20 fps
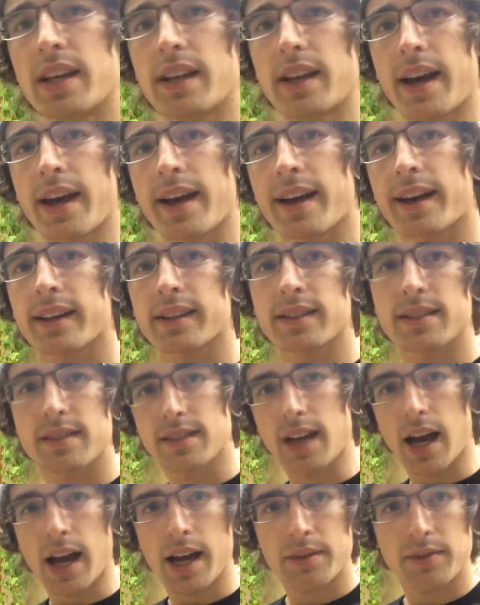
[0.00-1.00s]
And
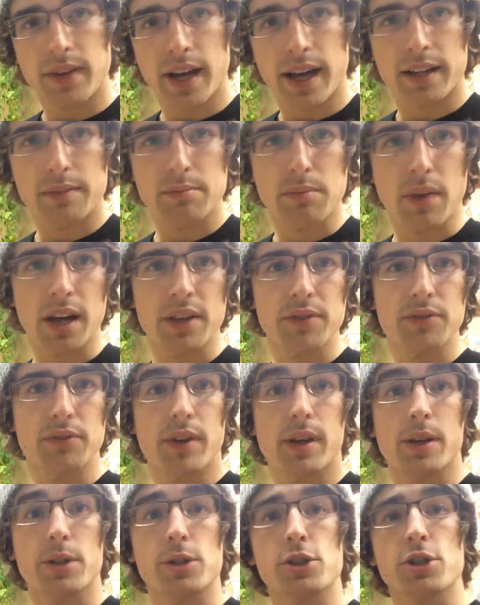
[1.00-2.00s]
I've had my
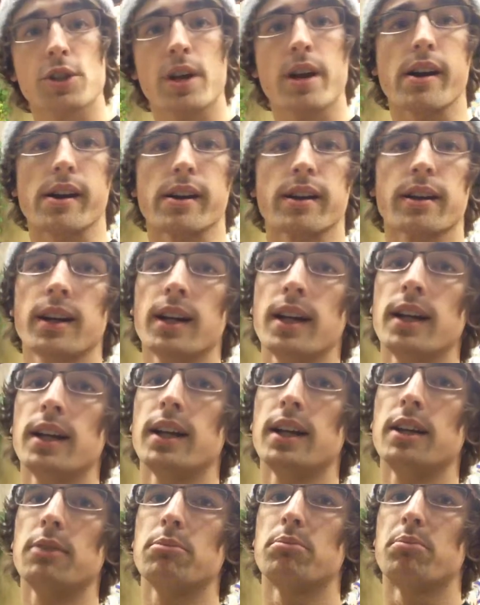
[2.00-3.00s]
fair share
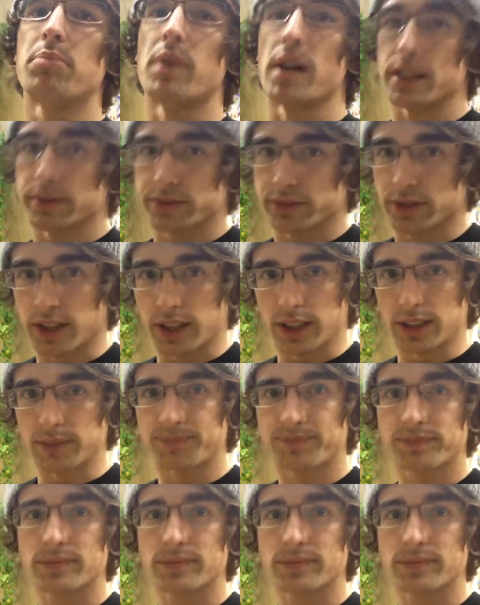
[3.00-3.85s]
by far.